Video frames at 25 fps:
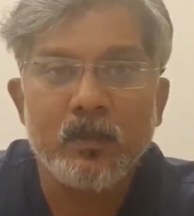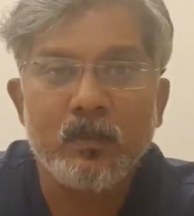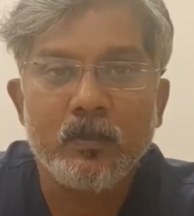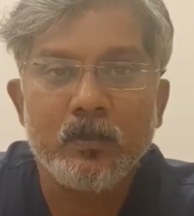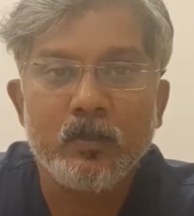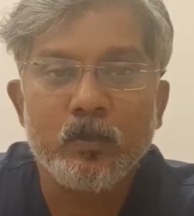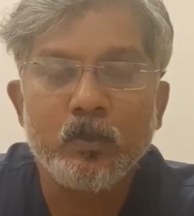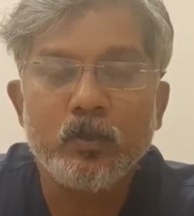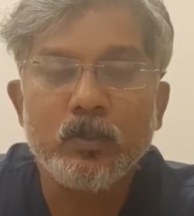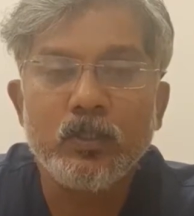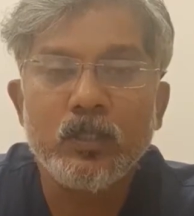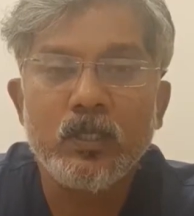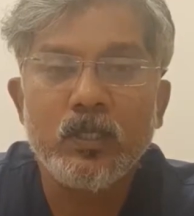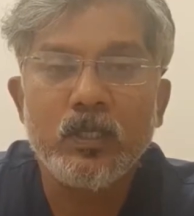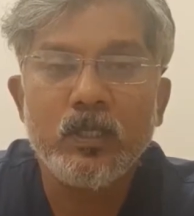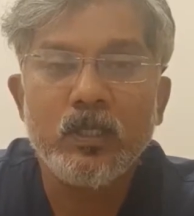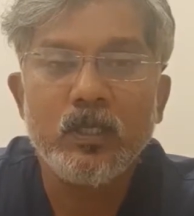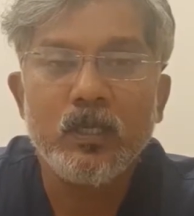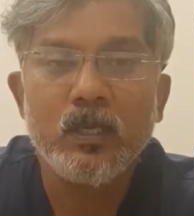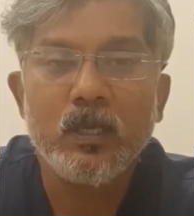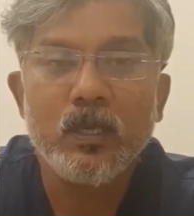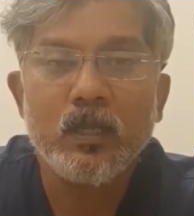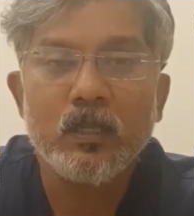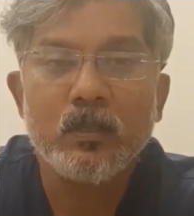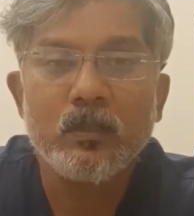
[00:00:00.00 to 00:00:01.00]

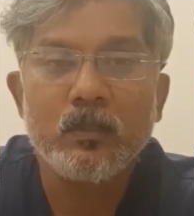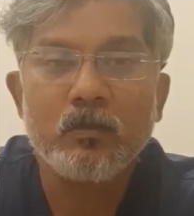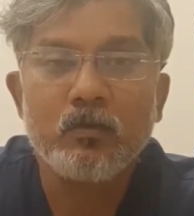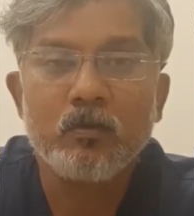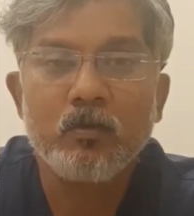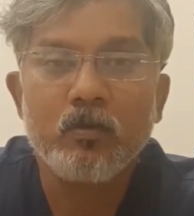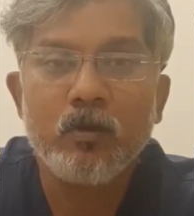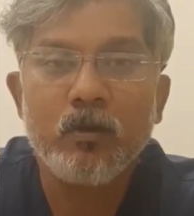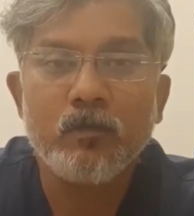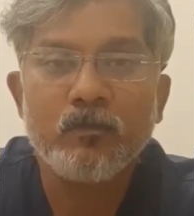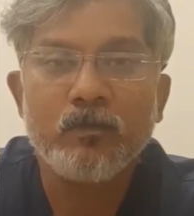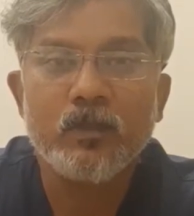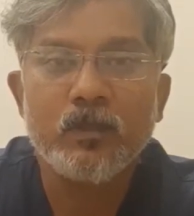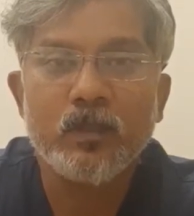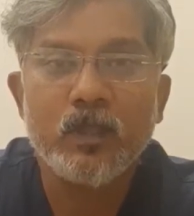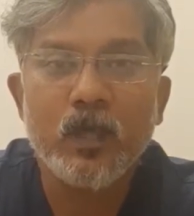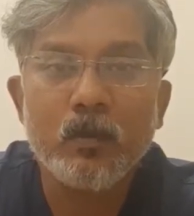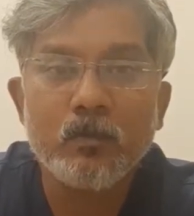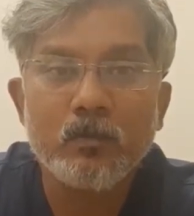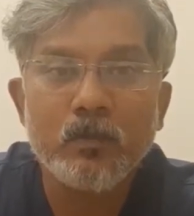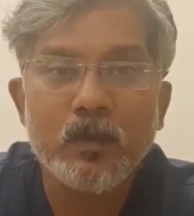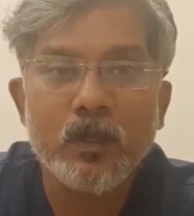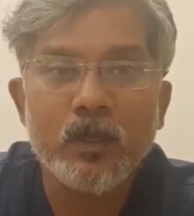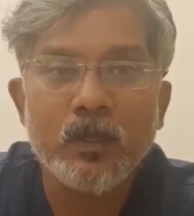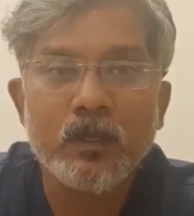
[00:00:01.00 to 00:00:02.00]
Usually, the rule of the
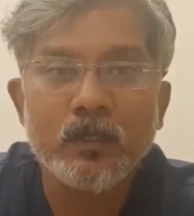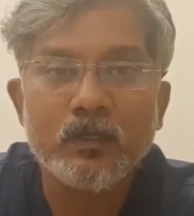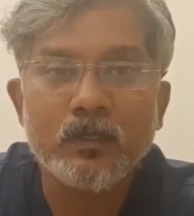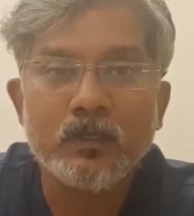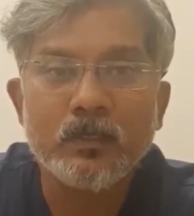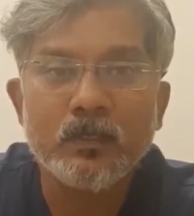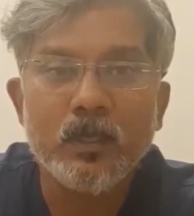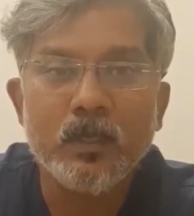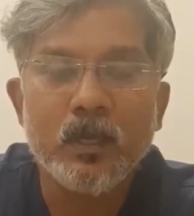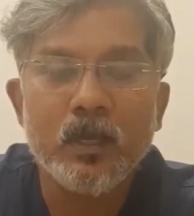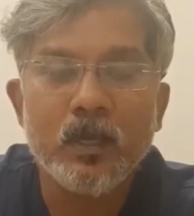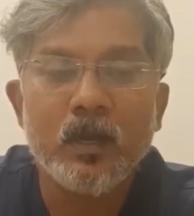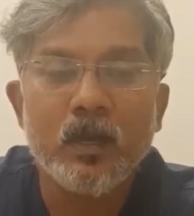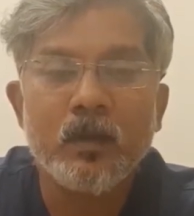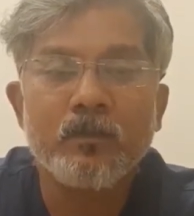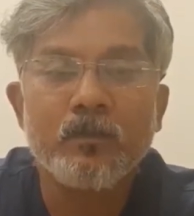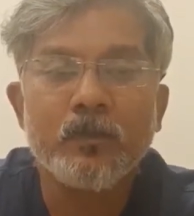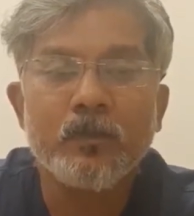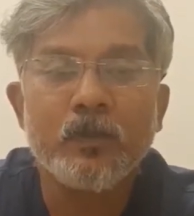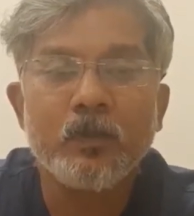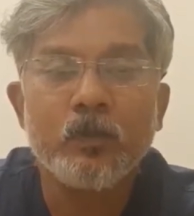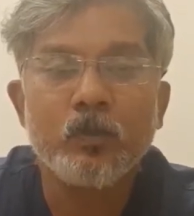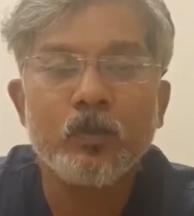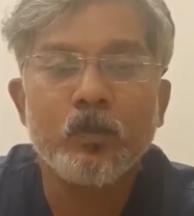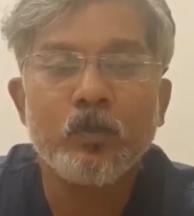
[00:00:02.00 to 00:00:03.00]
thumb is
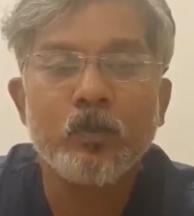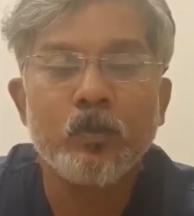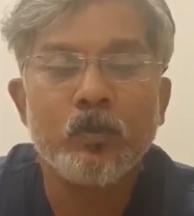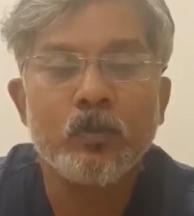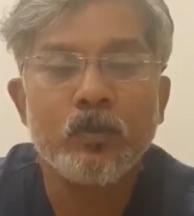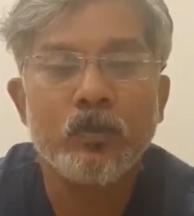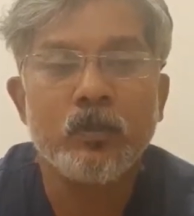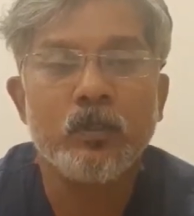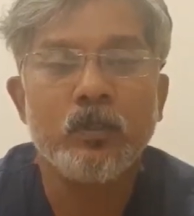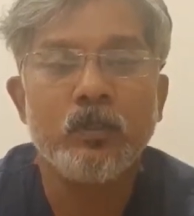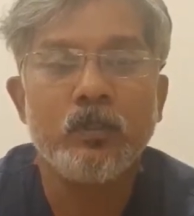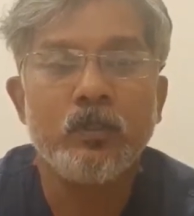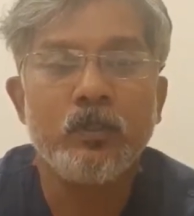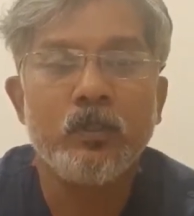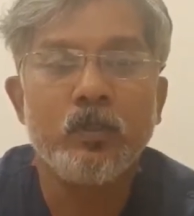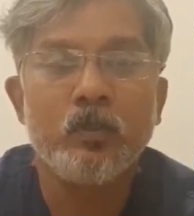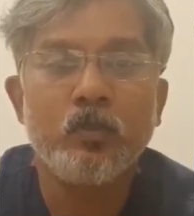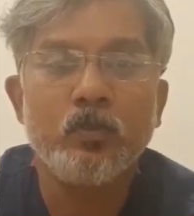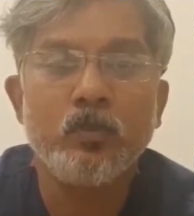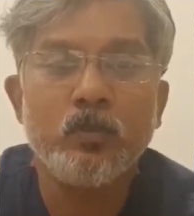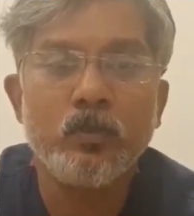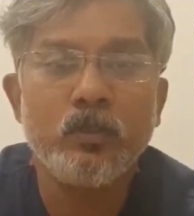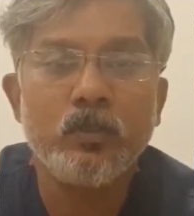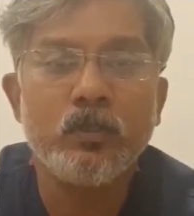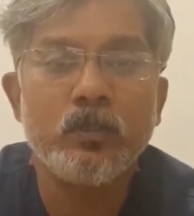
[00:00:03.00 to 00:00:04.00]
you
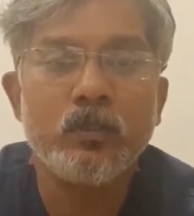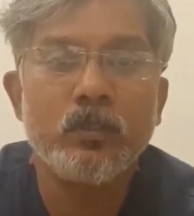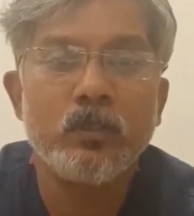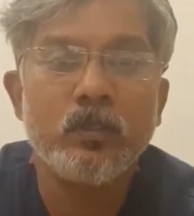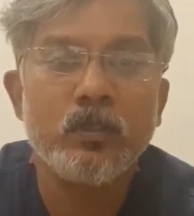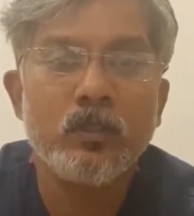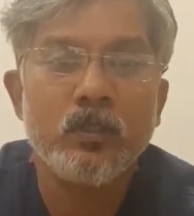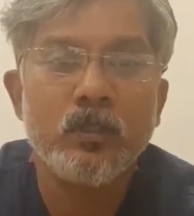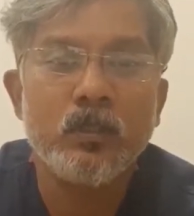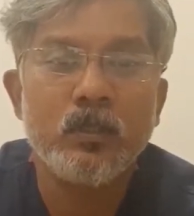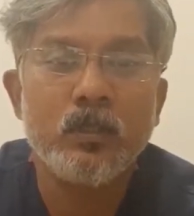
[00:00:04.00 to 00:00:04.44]
use